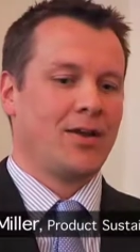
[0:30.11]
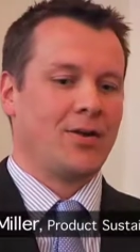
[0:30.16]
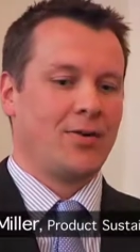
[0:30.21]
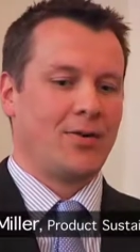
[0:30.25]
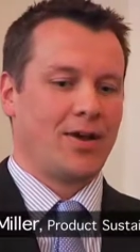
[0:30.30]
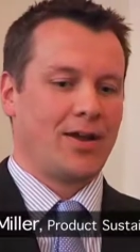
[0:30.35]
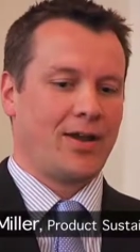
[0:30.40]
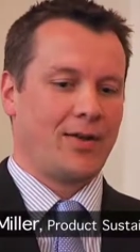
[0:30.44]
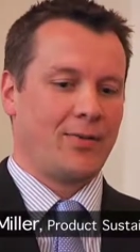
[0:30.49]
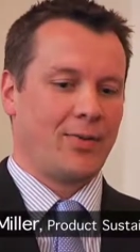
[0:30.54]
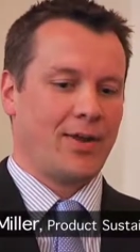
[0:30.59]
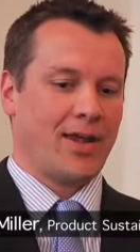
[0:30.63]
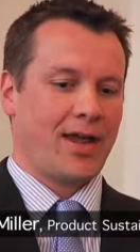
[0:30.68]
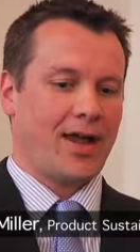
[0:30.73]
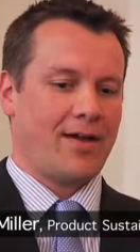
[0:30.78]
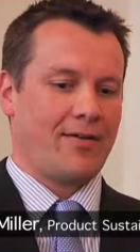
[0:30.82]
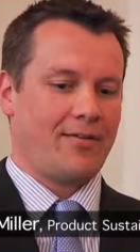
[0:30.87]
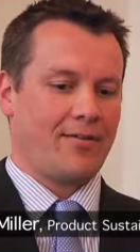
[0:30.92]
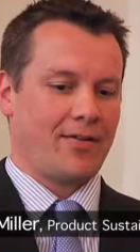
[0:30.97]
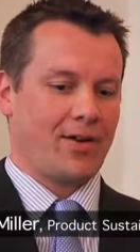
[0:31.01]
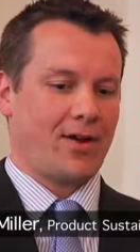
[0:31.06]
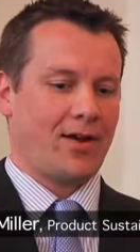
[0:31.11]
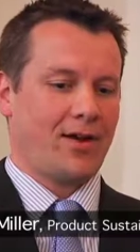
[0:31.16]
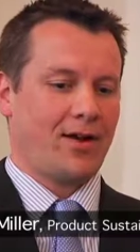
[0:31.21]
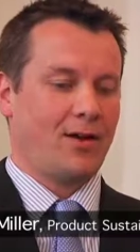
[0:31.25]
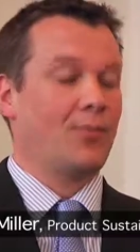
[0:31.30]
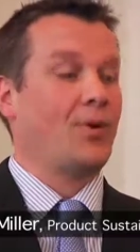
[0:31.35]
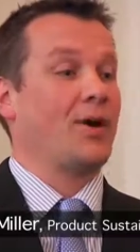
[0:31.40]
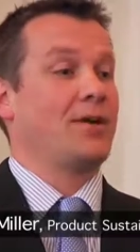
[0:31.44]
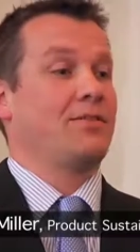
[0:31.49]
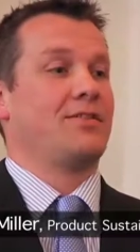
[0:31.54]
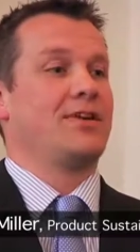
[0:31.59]
We, we have a, a,
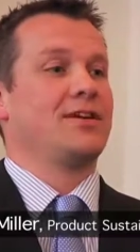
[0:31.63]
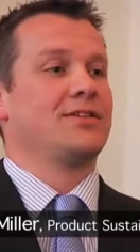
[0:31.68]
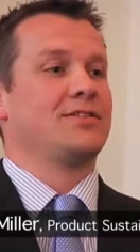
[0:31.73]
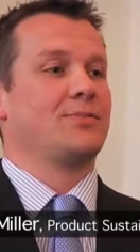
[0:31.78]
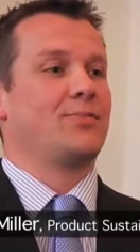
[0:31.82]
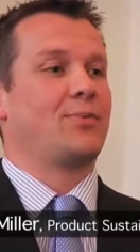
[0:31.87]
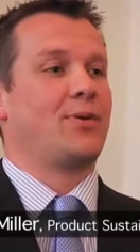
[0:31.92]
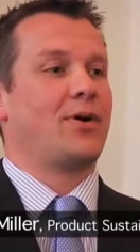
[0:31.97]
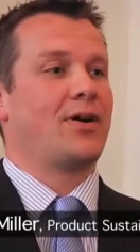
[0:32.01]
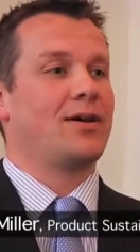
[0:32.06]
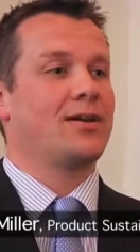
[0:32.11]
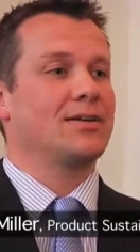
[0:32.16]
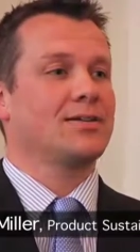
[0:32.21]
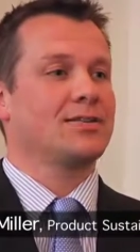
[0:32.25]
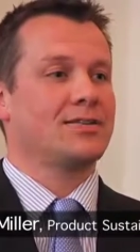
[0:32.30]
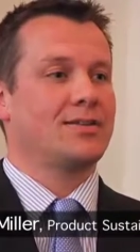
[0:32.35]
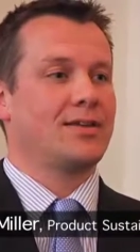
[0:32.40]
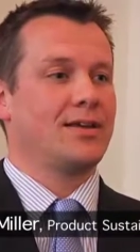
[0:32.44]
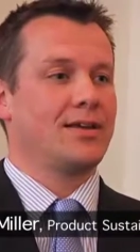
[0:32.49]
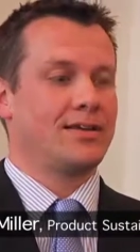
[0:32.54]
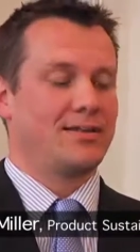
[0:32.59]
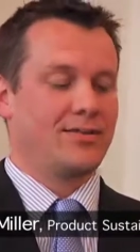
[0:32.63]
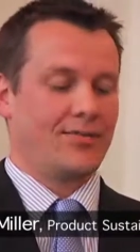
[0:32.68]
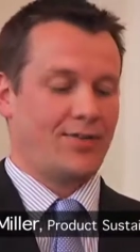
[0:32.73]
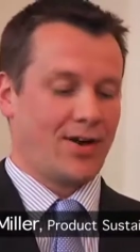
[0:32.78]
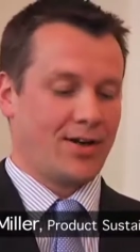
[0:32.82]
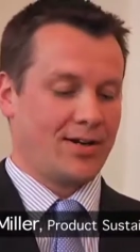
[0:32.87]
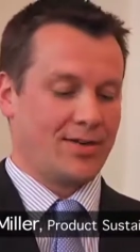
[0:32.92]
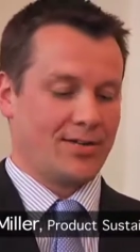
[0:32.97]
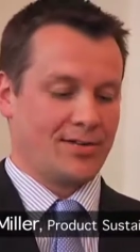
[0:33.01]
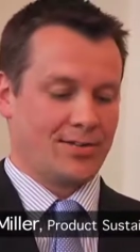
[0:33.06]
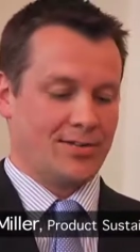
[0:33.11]
wide range of products. They
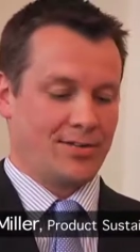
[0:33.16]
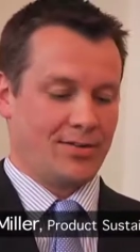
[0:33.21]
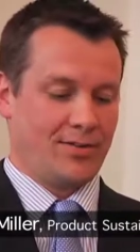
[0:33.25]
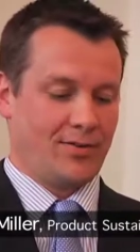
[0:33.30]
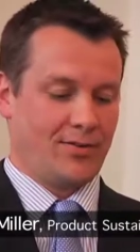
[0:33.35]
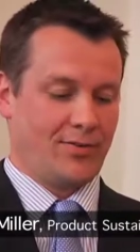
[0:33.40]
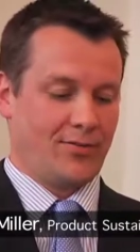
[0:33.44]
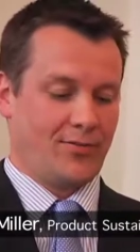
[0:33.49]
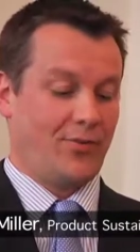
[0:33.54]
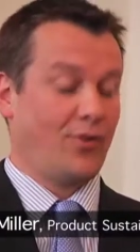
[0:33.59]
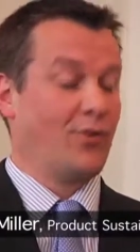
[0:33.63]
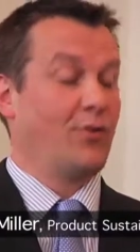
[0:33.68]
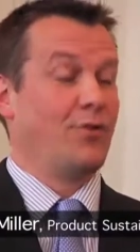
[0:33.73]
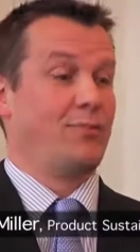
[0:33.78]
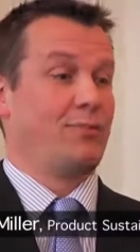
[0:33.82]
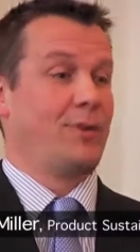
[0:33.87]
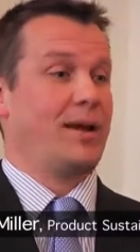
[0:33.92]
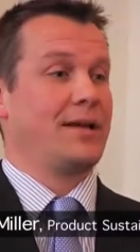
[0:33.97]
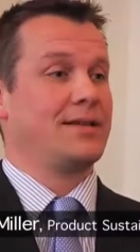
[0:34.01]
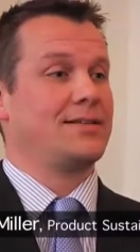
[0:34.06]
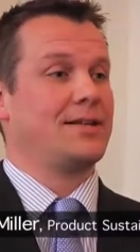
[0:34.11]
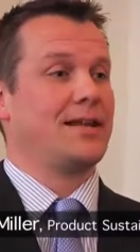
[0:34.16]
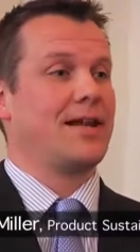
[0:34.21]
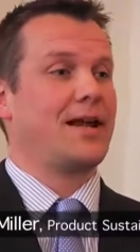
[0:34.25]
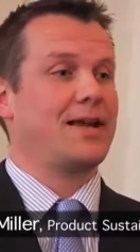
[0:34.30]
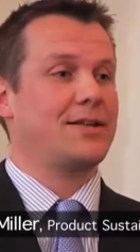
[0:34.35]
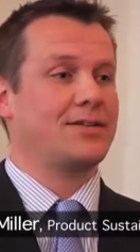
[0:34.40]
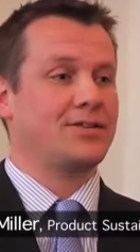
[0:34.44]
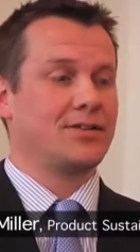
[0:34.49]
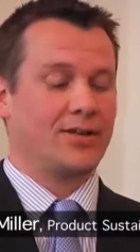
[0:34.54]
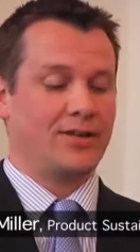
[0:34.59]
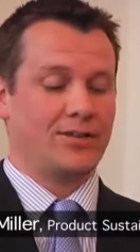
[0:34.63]
divide into four basic
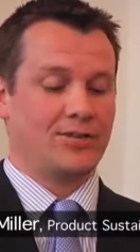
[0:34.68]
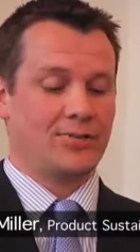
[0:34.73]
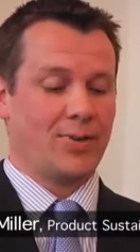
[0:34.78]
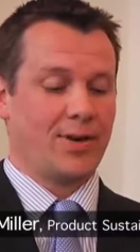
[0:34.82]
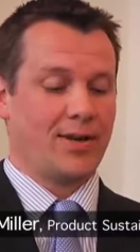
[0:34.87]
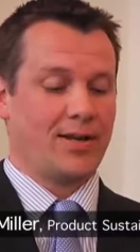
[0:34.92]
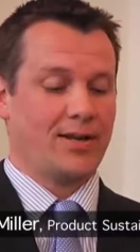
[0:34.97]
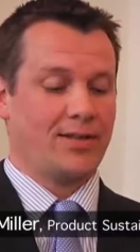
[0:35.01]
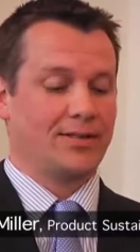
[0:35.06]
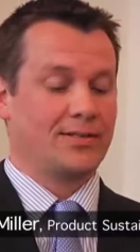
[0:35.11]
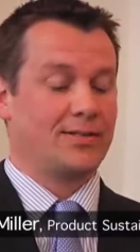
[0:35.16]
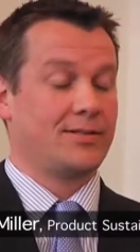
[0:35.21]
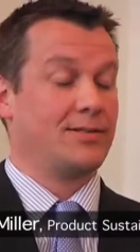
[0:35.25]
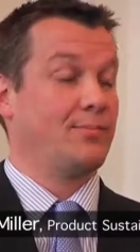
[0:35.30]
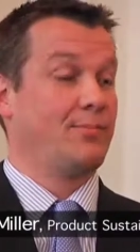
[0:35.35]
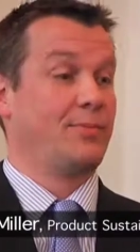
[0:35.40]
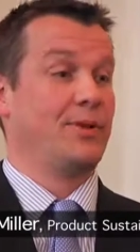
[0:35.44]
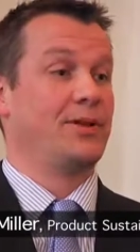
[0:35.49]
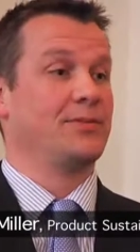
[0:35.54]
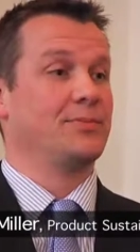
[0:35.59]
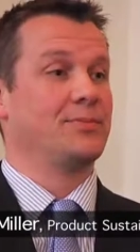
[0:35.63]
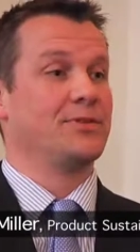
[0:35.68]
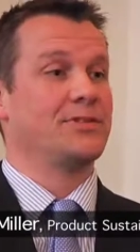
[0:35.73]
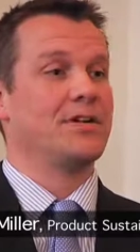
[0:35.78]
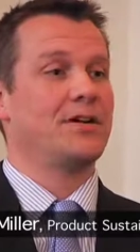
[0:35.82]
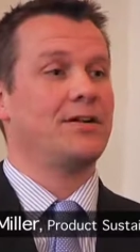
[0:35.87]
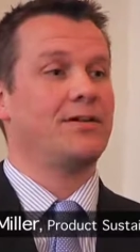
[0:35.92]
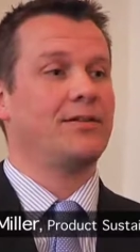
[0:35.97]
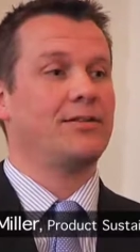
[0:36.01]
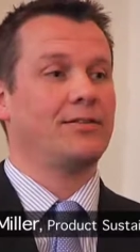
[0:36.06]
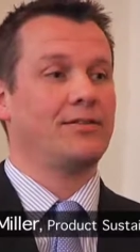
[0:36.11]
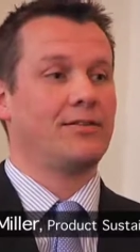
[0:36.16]
categories. One is building
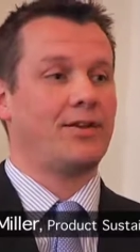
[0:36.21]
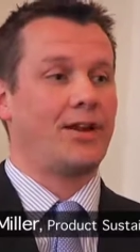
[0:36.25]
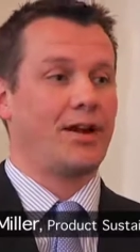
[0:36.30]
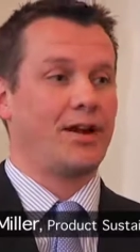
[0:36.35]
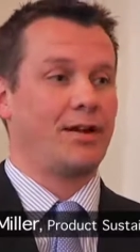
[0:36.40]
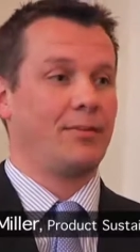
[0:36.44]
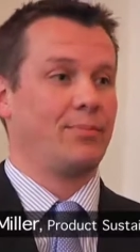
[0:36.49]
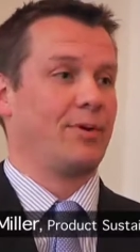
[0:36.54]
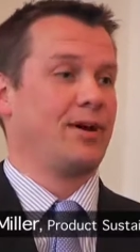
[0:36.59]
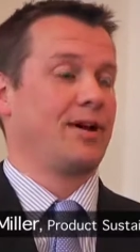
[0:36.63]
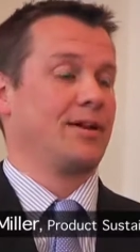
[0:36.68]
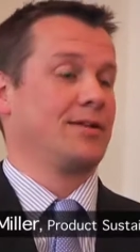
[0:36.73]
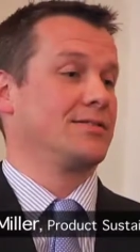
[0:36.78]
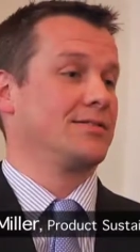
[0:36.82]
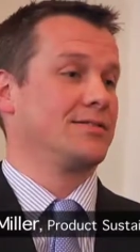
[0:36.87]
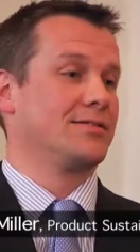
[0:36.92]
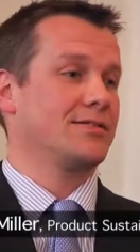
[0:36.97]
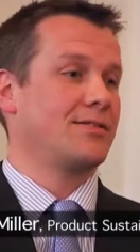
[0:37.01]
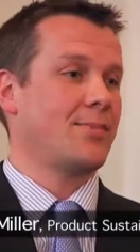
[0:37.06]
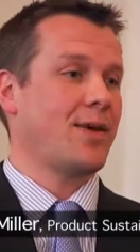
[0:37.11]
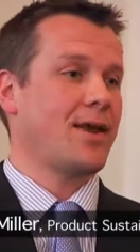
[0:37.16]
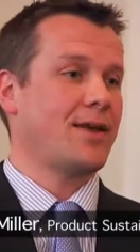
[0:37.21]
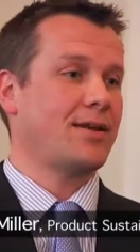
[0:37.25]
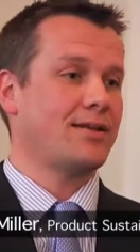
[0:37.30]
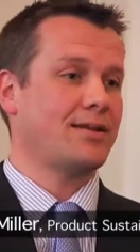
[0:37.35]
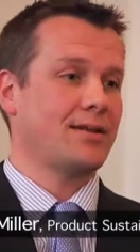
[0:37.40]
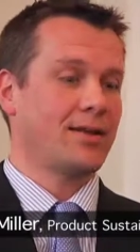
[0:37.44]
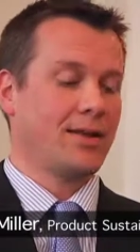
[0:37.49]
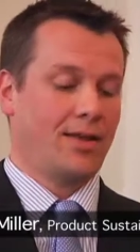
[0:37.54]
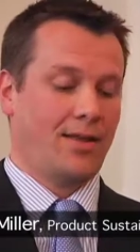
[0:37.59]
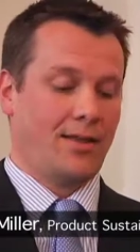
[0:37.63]
materials like bricks and cement.